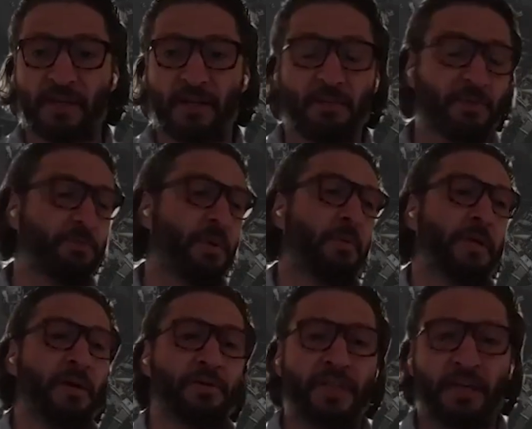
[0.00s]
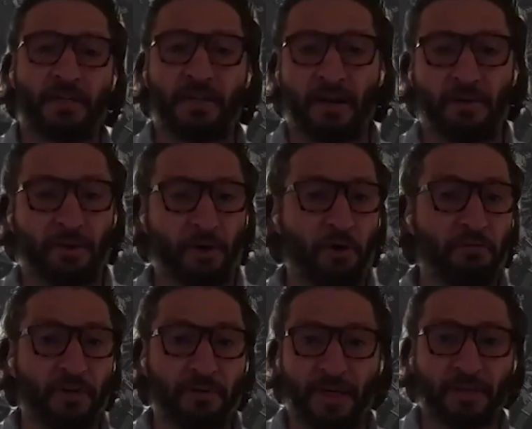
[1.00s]
That number is probably outdated now with
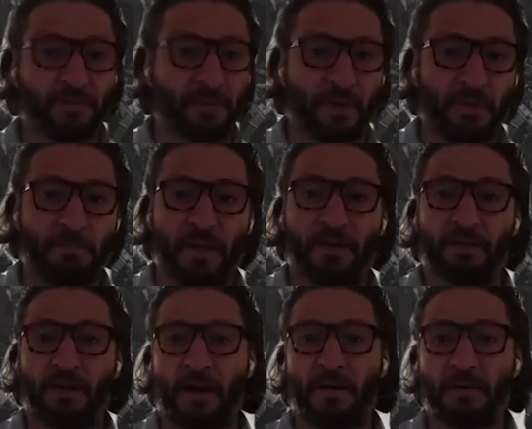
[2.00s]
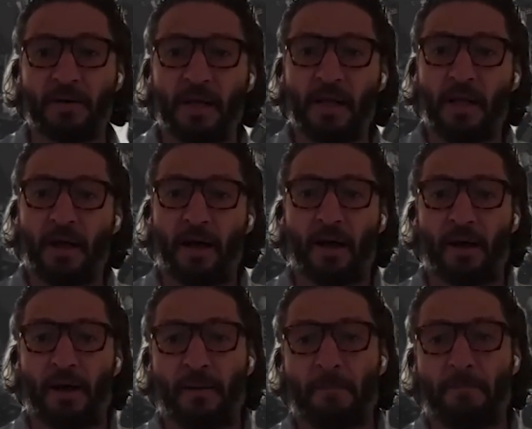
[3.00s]
COVID, right? It's probably bigger now.
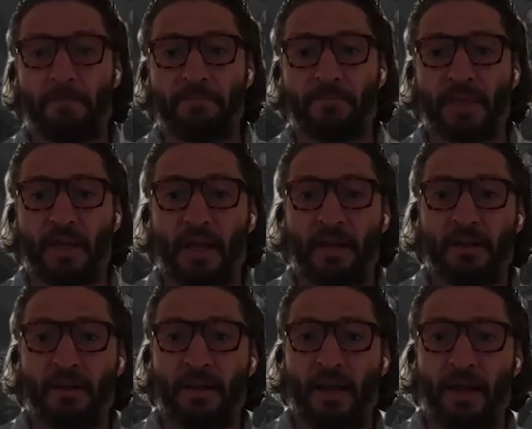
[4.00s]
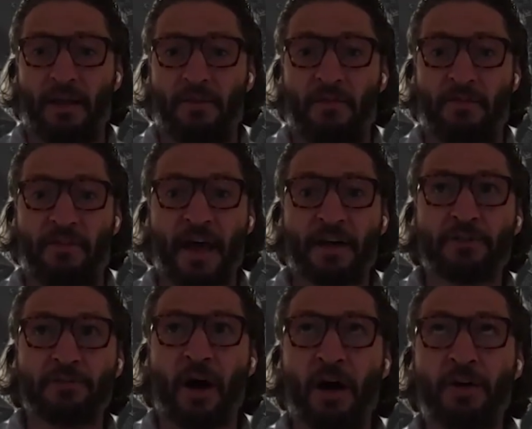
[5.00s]
Um, and and that
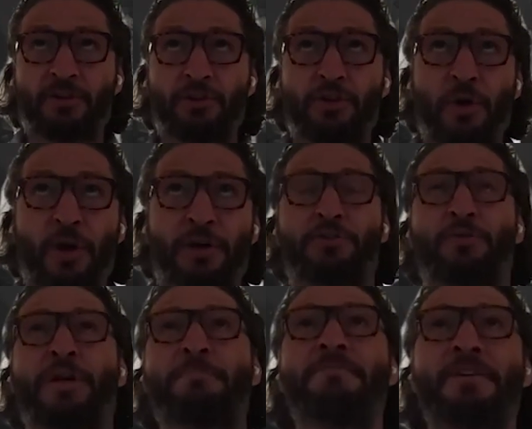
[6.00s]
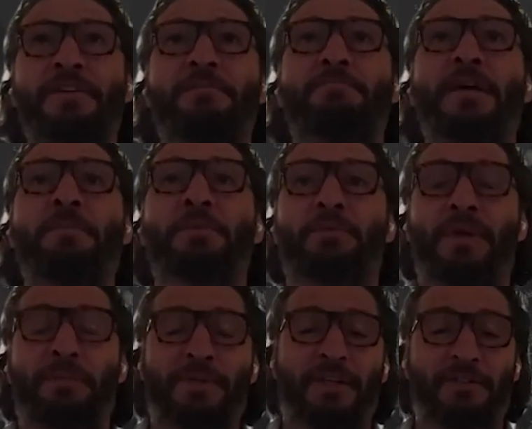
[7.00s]
220 million people
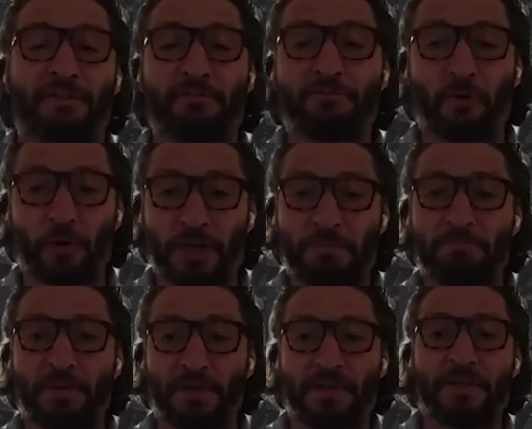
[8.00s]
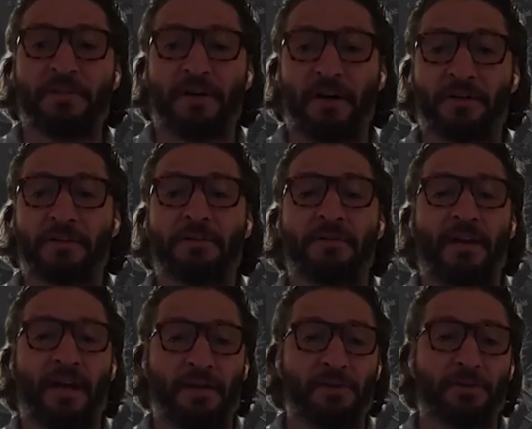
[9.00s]
represents a 40 billion dollar
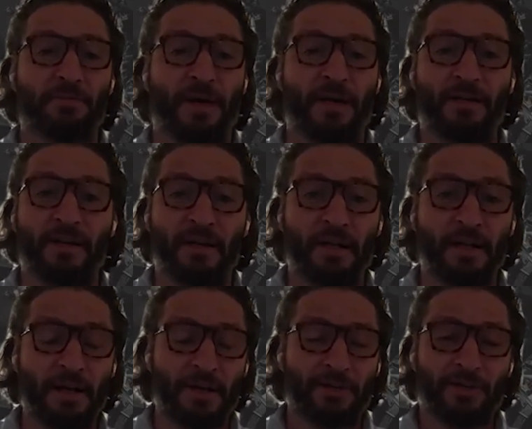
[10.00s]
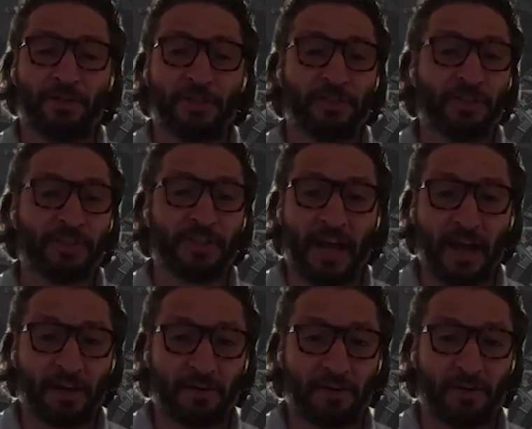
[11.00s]
annual spend. So it's just
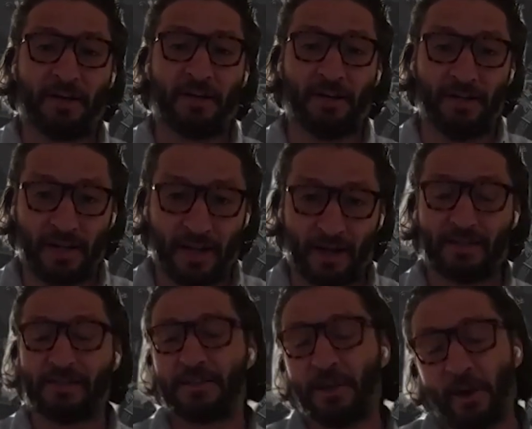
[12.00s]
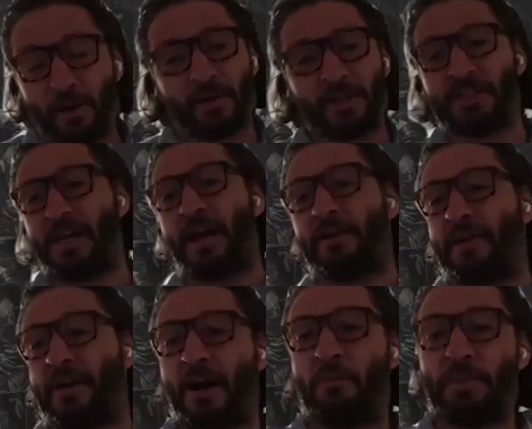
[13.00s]
staggering. Wow. Yeah, it's totally
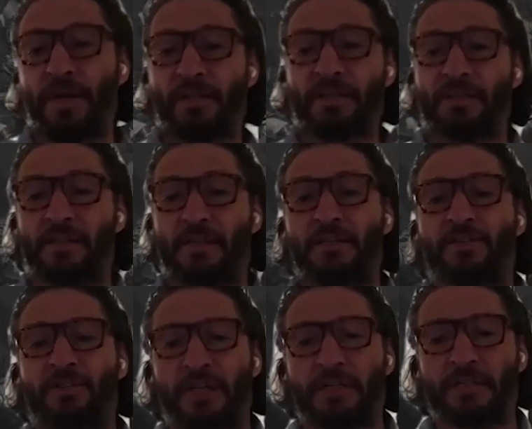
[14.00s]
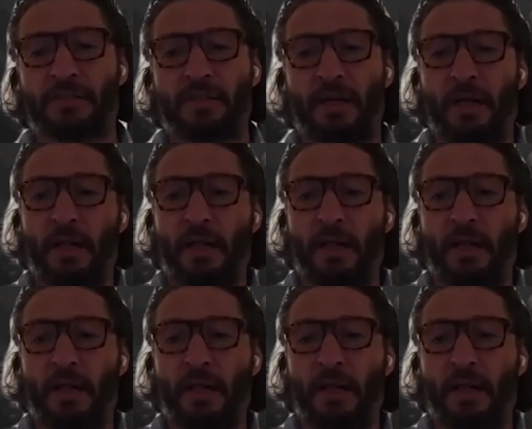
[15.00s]
staggering how big this industry is.